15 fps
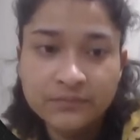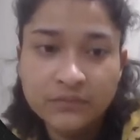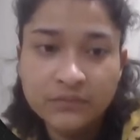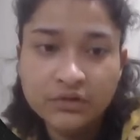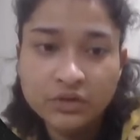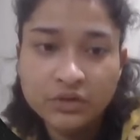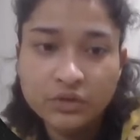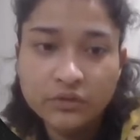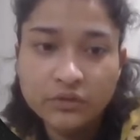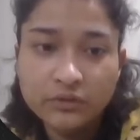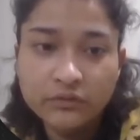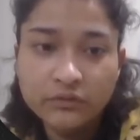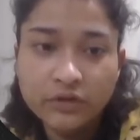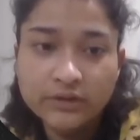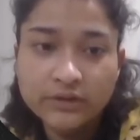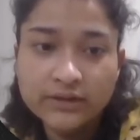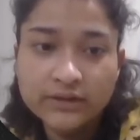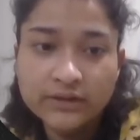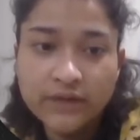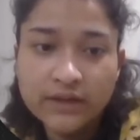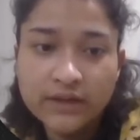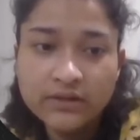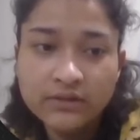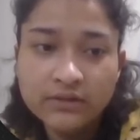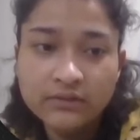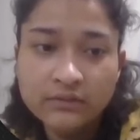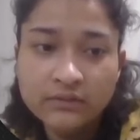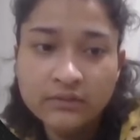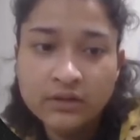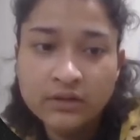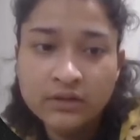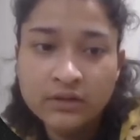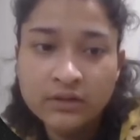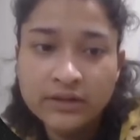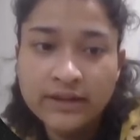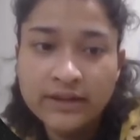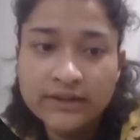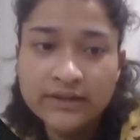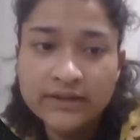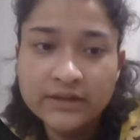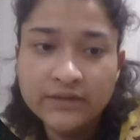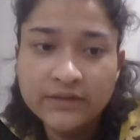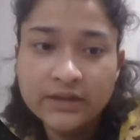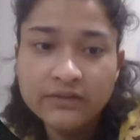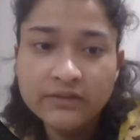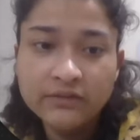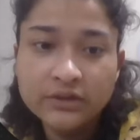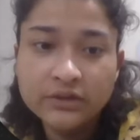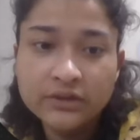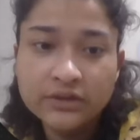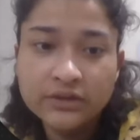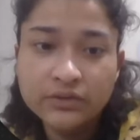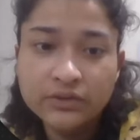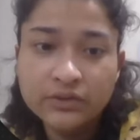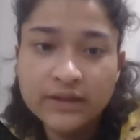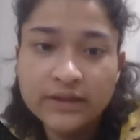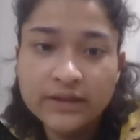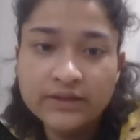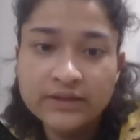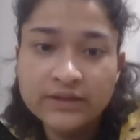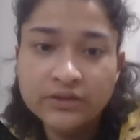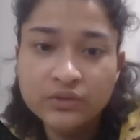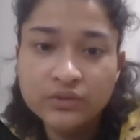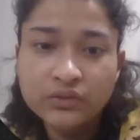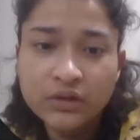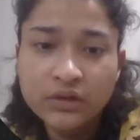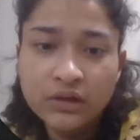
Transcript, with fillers: So for this 1 there is this 1, for this 2 there is this 2,